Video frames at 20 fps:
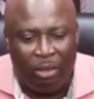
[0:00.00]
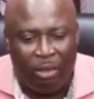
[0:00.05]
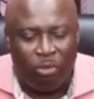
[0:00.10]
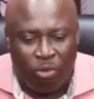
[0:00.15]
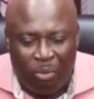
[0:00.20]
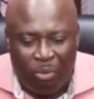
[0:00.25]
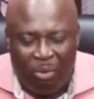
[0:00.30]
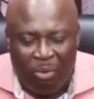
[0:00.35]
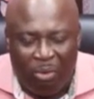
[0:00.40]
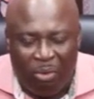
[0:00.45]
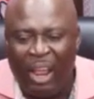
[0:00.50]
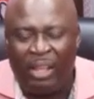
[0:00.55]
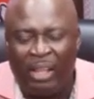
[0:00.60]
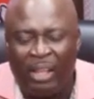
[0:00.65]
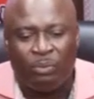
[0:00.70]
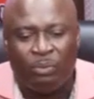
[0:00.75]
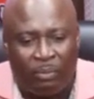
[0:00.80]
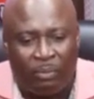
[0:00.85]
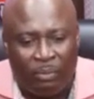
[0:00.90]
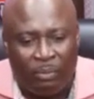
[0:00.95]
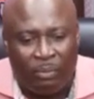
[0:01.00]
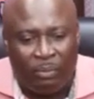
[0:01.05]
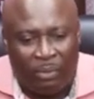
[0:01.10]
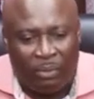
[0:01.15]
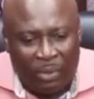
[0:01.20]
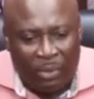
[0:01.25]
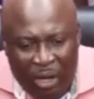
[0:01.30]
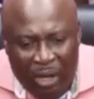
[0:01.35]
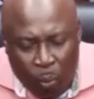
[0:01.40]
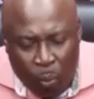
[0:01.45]
to be frank,
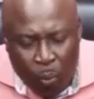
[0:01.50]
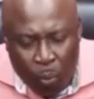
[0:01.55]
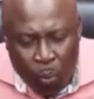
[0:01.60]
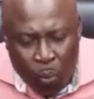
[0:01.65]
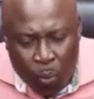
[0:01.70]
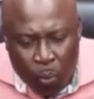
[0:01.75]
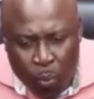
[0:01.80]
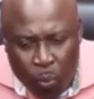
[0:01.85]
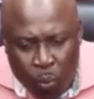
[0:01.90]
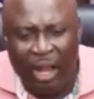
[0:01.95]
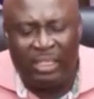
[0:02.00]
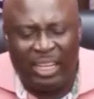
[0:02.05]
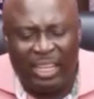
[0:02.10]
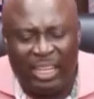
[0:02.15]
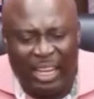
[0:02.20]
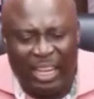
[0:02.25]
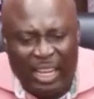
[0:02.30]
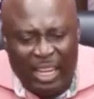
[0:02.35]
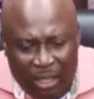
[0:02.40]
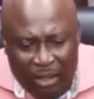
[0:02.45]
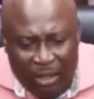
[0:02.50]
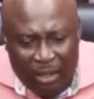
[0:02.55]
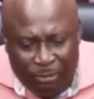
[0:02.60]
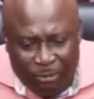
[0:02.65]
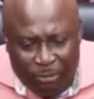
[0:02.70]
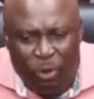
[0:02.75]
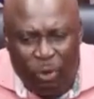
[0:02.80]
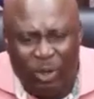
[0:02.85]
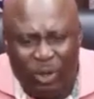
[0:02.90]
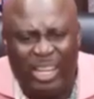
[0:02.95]
with the world
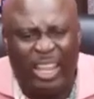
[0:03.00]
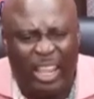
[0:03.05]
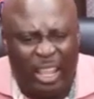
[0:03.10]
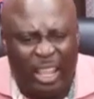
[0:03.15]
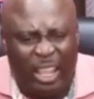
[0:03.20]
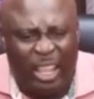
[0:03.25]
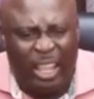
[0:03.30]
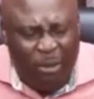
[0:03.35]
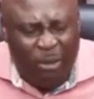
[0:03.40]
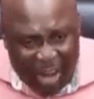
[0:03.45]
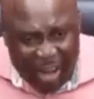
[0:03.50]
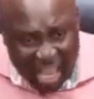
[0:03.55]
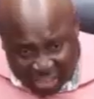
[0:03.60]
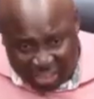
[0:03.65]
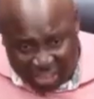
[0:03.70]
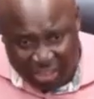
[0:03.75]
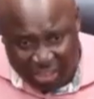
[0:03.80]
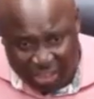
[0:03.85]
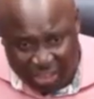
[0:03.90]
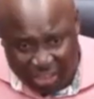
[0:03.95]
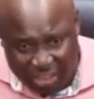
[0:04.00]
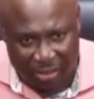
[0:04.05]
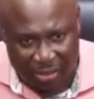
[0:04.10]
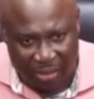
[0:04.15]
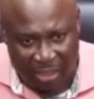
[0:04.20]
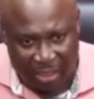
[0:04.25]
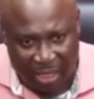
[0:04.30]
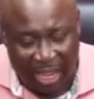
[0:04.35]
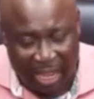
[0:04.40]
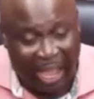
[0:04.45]
food inflation
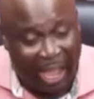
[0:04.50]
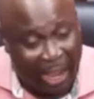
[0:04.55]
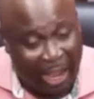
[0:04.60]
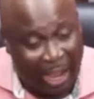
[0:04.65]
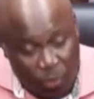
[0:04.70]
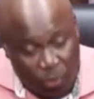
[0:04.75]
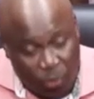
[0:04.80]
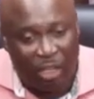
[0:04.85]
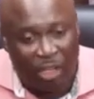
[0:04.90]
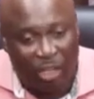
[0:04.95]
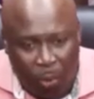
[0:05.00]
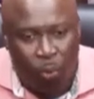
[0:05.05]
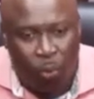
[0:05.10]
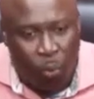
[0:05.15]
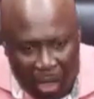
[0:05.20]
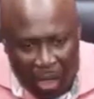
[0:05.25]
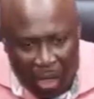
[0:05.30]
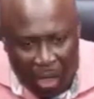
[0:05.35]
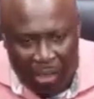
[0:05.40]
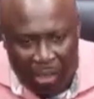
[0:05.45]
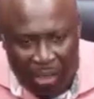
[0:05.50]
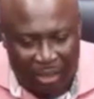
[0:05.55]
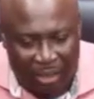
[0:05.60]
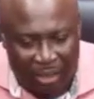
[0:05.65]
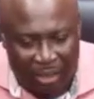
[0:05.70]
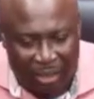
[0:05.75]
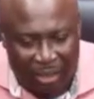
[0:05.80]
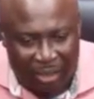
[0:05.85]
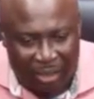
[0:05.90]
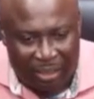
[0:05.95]
across the world
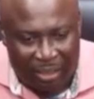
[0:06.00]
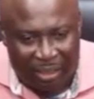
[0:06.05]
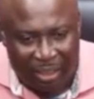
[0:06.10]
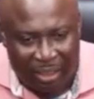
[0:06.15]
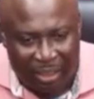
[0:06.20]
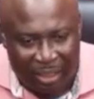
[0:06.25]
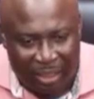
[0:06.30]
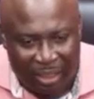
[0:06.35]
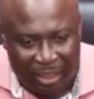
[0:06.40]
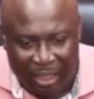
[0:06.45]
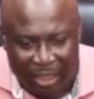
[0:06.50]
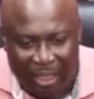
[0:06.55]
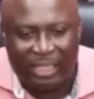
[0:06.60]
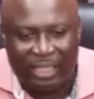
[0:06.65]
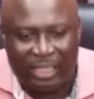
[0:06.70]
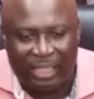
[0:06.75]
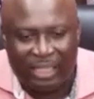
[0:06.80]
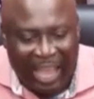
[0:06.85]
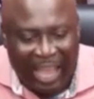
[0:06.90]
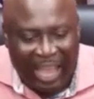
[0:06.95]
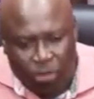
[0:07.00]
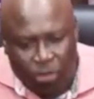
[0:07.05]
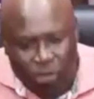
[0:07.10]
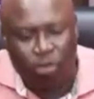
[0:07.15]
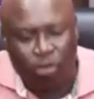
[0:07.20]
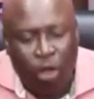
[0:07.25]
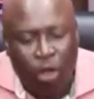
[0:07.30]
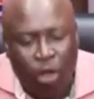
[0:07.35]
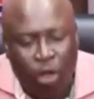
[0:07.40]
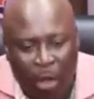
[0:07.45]
is
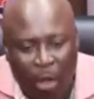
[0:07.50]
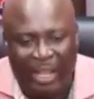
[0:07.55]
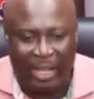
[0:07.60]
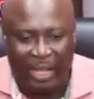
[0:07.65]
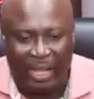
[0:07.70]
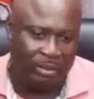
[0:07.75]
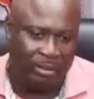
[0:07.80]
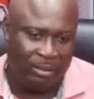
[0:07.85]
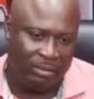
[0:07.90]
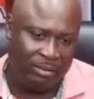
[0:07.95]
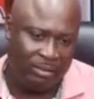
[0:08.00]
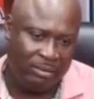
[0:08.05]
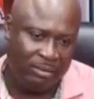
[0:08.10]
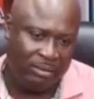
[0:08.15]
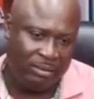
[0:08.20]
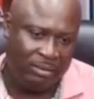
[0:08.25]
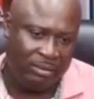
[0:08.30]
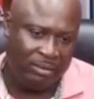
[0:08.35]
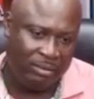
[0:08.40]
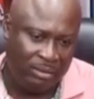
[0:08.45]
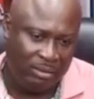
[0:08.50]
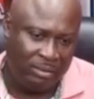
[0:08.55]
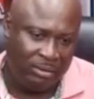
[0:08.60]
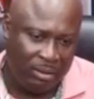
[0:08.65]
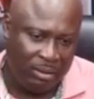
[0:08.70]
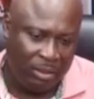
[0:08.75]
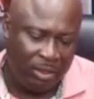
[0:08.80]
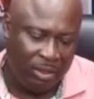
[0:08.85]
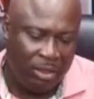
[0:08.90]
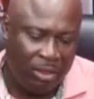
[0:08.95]
astronomical.
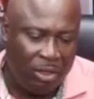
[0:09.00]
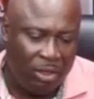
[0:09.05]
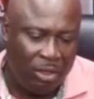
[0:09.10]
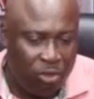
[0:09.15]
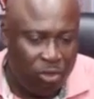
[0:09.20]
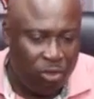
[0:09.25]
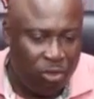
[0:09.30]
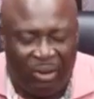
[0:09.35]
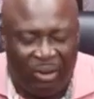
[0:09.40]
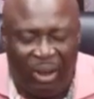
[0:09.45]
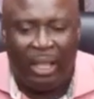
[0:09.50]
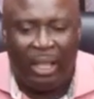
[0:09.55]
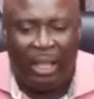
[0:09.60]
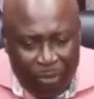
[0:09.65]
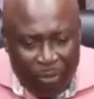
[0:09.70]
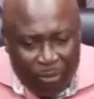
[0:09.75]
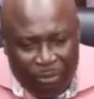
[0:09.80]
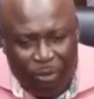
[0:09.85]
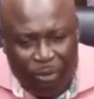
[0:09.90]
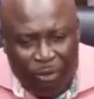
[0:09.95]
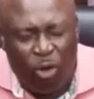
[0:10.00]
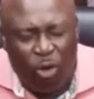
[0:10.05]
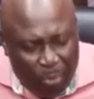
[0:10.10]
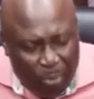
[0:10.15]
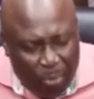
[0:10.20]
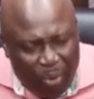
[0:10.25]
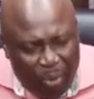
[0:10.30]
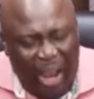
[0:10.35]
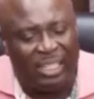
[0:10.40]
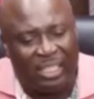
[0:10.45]
To be frank, food
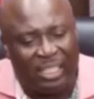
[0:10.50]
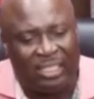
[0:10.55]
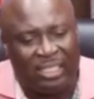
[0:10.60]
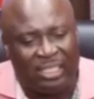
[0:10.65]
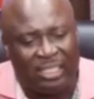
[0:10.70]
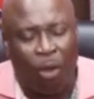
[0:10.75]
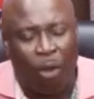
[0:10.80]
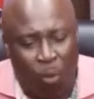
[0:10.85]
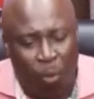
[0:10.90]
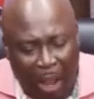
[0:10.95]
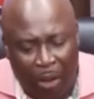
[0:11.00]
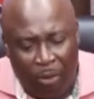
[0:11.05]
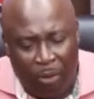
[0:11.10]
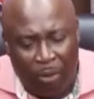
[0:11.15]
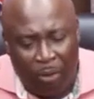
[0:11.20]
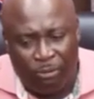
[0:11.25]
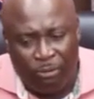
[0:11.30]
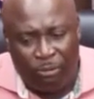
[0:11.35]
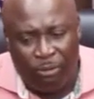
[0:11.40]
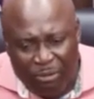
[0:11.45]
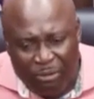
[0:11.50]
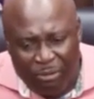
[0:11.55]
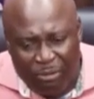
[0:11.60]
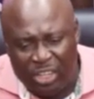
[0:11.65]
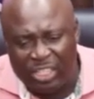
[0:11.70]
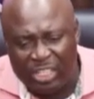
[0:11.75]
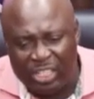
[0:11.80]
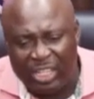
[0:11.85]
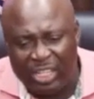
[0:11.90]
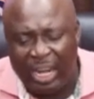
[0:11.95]
prices are food
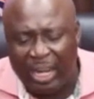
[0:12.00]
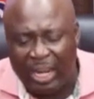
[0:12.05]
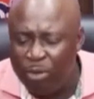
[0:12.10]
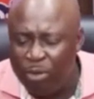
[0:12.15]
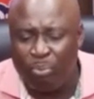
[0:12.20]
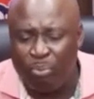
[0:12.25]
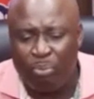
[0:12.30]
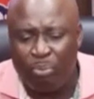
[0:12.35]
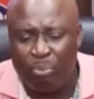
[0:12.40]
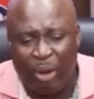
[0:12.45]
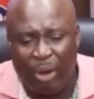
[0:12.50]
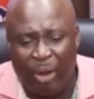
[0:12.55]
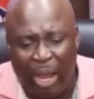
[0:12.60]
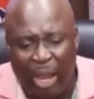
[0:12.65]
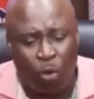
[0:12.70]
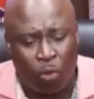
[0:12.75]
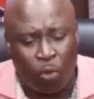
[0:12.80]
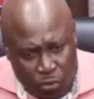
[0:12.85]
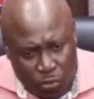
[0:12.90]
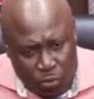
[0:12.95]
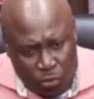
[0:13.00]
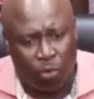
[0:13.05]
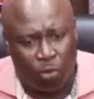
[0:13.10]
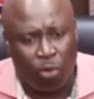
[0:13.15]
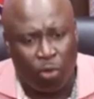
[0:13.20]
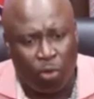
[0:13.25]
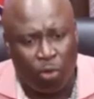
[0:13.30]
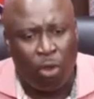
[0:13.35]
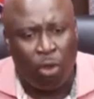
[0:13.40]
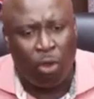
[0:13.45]
inflation and food prices all kosoro
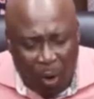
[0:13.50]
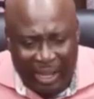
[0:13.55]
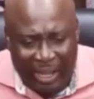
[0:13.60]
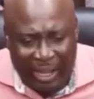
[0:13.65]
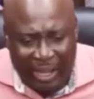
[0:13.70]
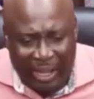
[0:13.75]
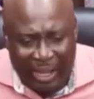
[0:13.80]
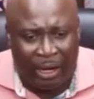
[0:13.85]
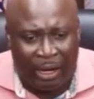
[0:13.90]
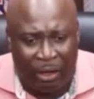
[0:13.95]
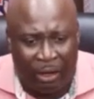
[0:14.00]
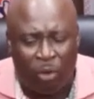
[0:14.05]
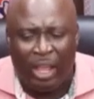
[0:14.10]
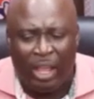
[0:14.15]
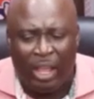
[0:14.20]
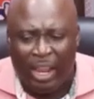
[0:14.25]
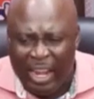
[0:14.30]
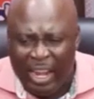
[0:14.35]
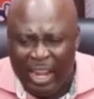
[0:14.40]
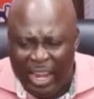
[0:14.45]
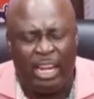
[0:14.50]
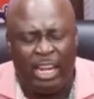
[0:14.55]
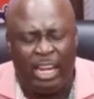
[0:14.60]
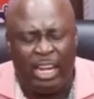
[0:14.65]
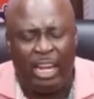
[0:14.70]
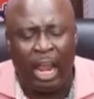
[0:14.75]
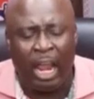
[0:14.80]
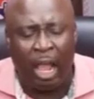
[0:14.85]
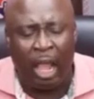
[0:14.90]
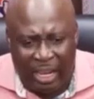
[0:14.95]
wo Ghana no
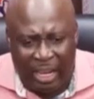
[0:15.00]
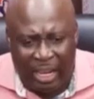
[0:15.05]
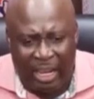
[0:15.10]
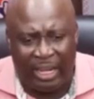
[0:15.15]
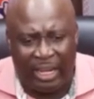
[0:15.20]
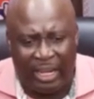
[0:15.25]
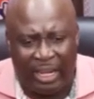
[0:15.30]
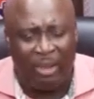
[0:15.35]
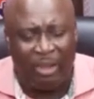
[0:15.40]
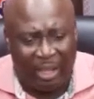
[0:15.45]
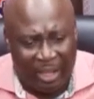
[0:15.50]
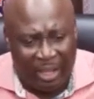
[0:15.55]
ninyina oyedam